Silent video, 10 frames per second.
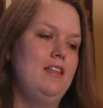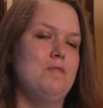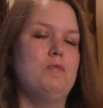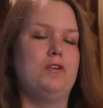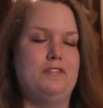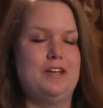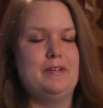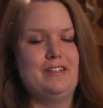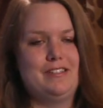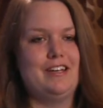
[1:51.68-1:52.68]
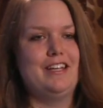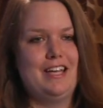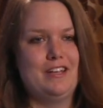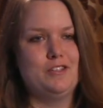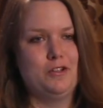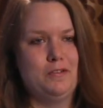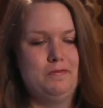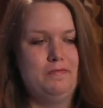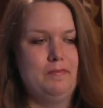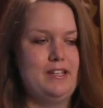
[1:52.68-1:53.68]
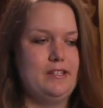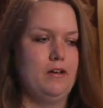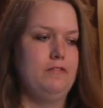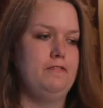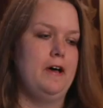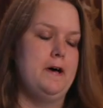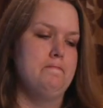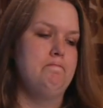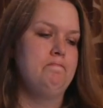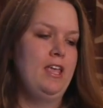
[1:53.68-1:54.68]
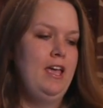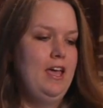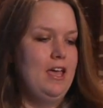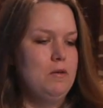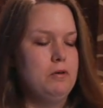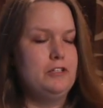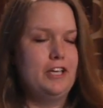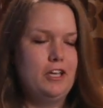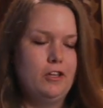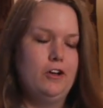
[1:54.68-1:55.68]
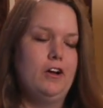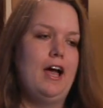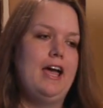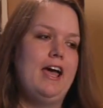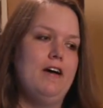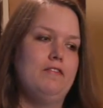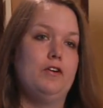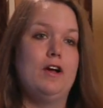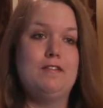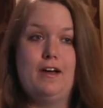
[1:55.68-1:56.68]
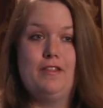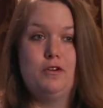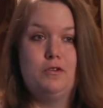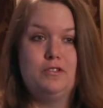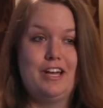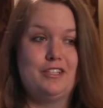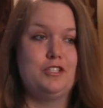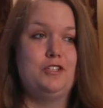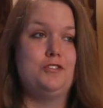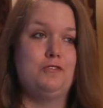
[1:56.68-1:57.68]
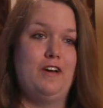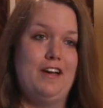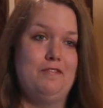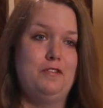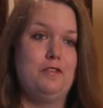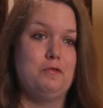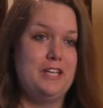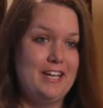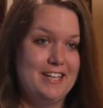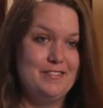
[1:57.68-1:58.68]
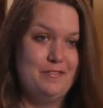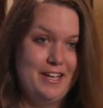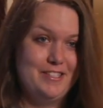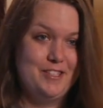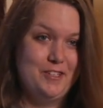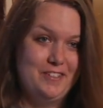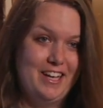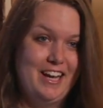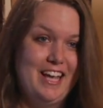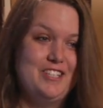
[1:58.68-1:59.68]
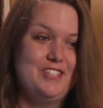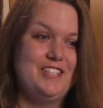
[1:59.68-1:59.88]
that motivate me to study cancer myself. Um, in particular, I have a grandfather who has actually survived three kinds of cancer at age